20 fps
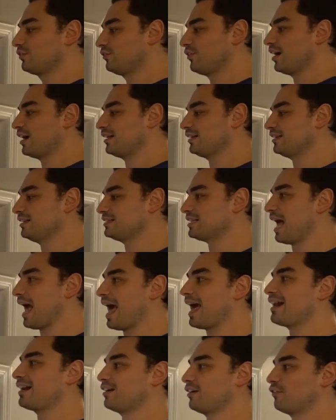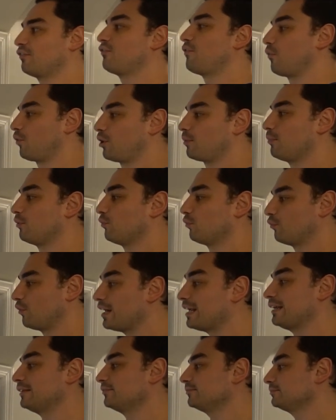find these at an affordable
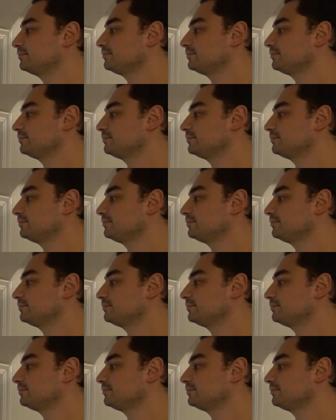rate.